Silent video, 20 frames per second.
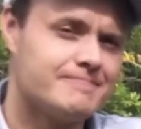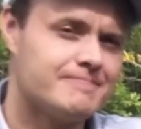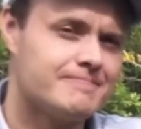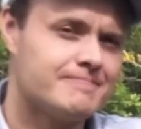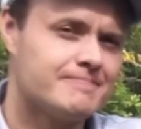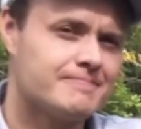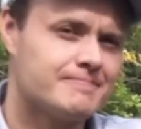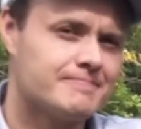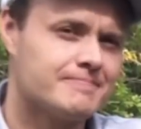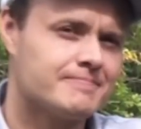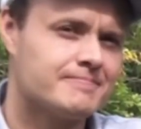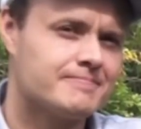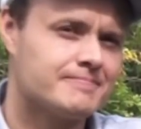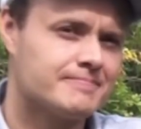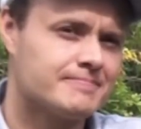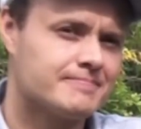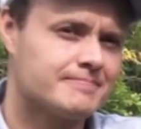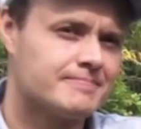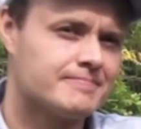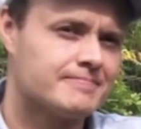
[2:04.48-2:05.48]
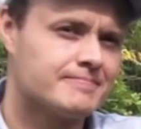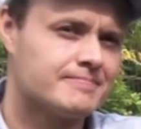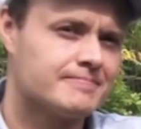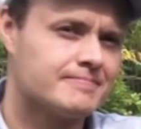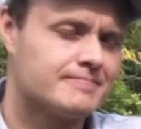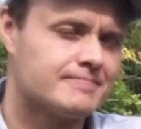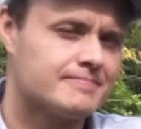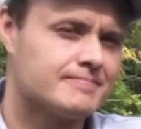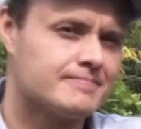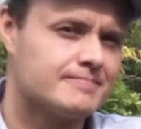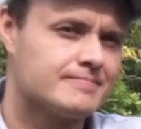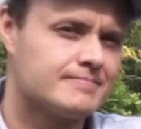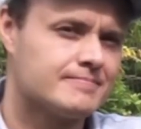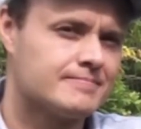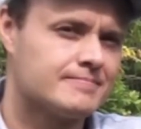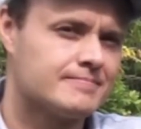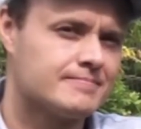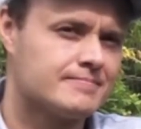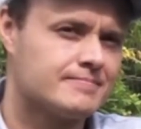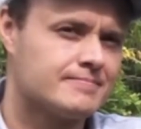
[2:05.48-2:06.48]

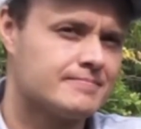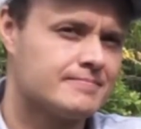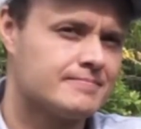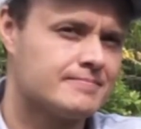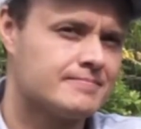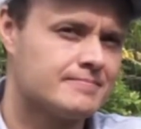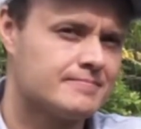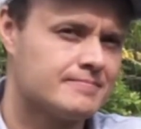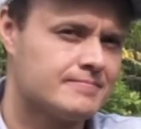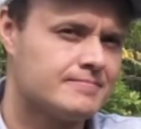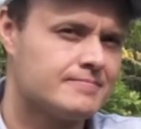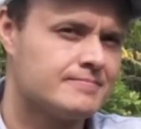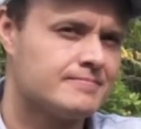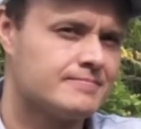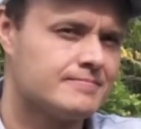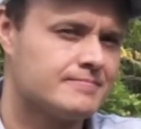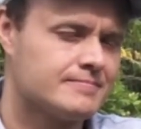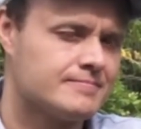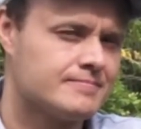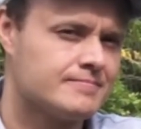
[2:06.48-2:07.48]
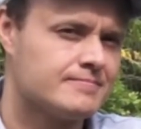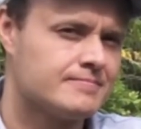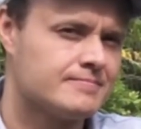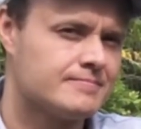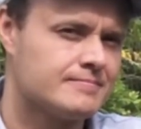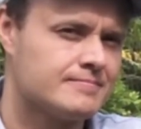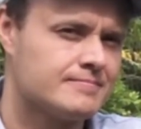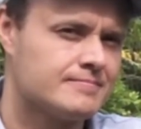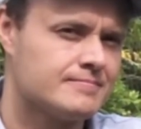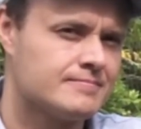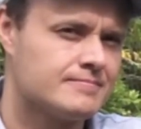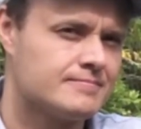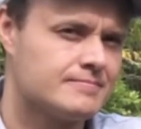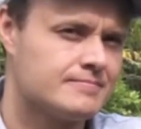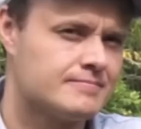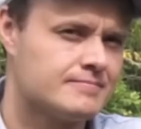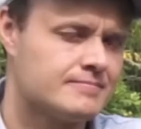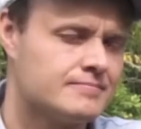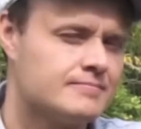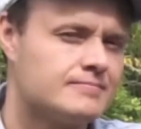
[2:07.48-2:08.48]

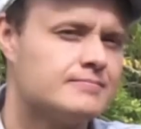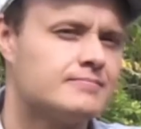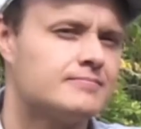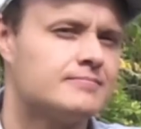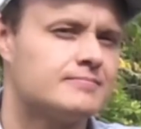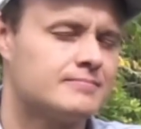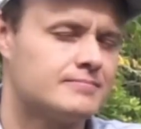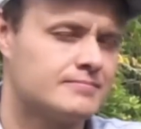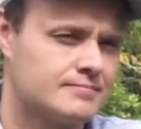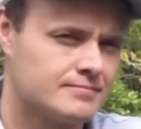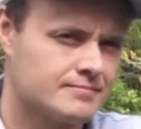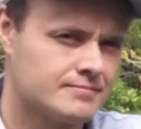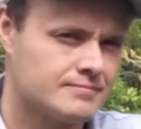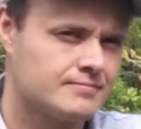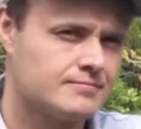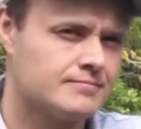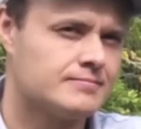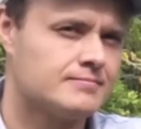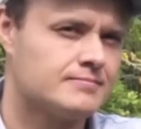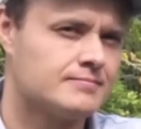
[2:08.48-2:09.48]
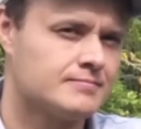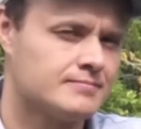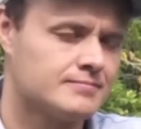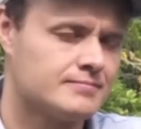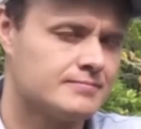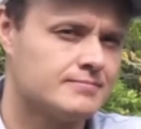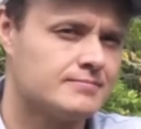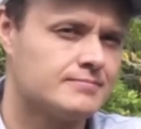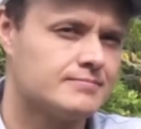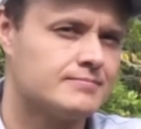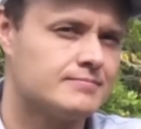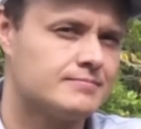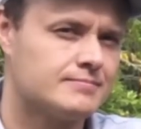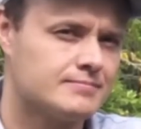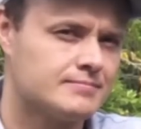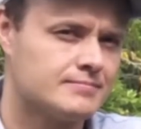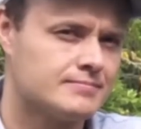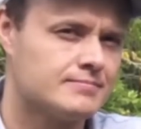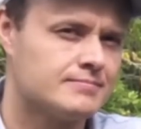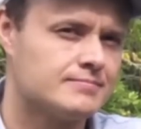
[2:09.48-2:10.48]

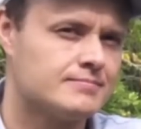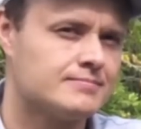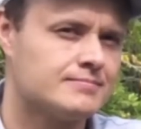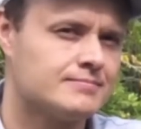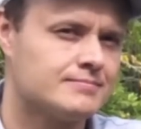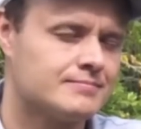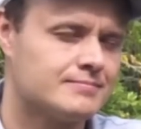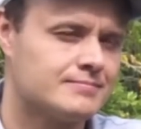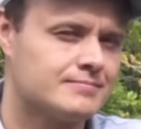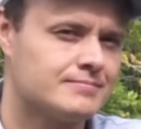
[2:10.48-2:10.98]
No words are spoken by the person on screen.